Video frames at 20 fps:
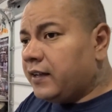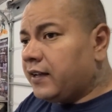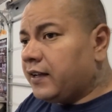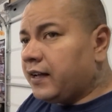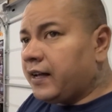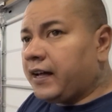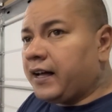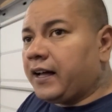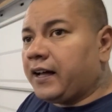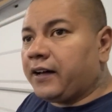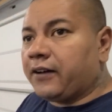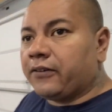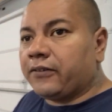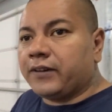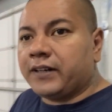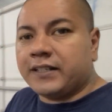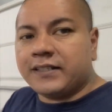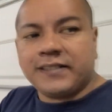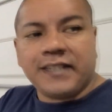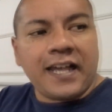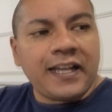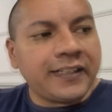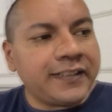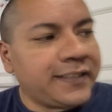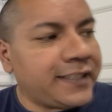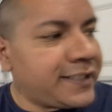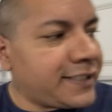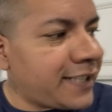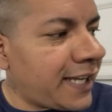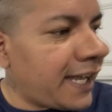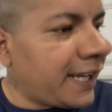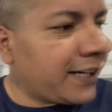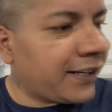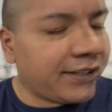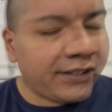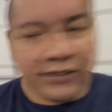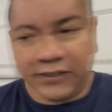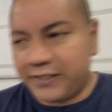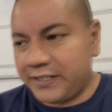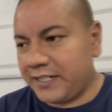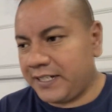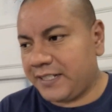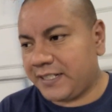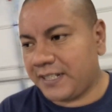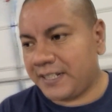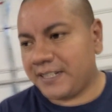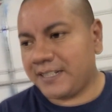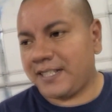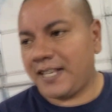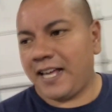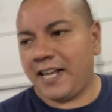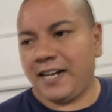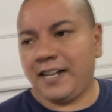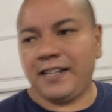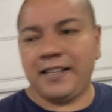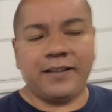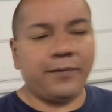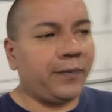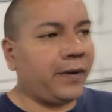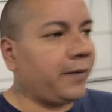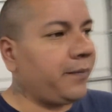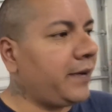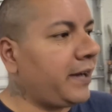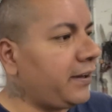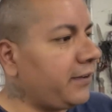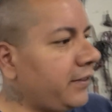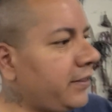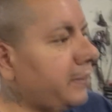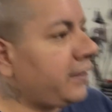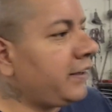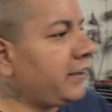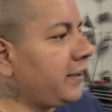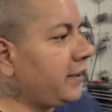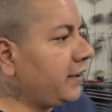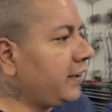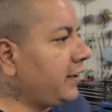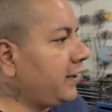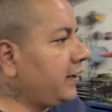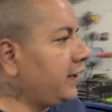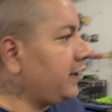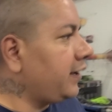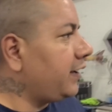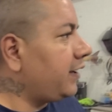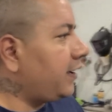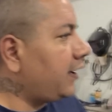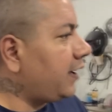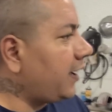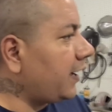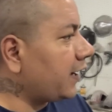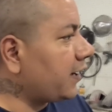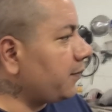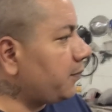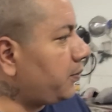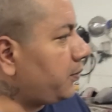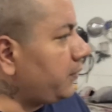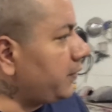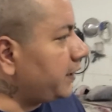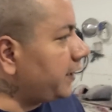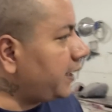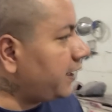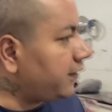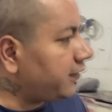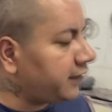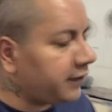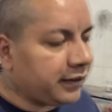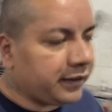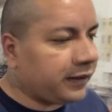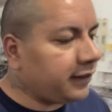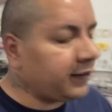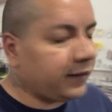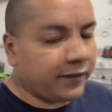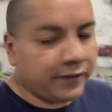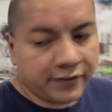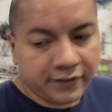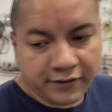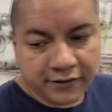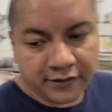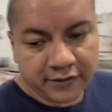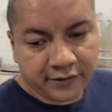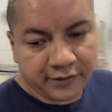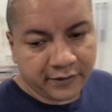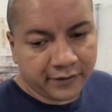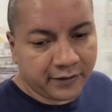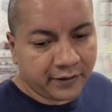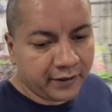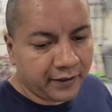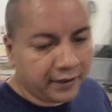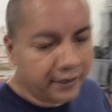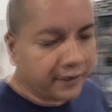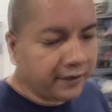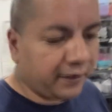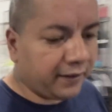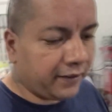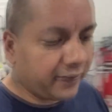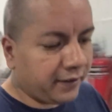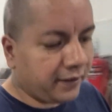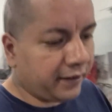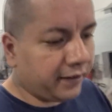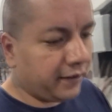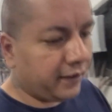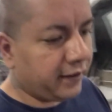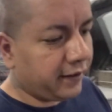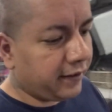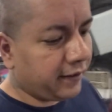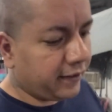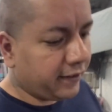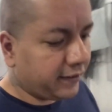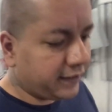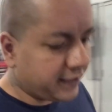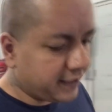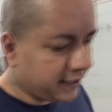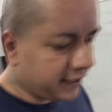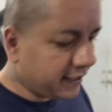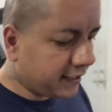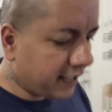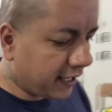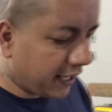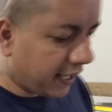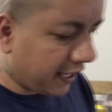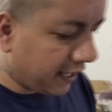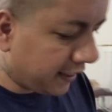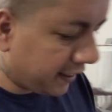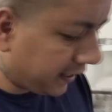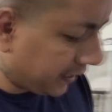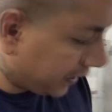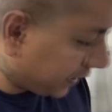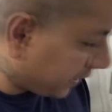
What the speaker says: what is that design called? Jeez, I just had it in my mouth. I could pull it out. Jeez, I can't think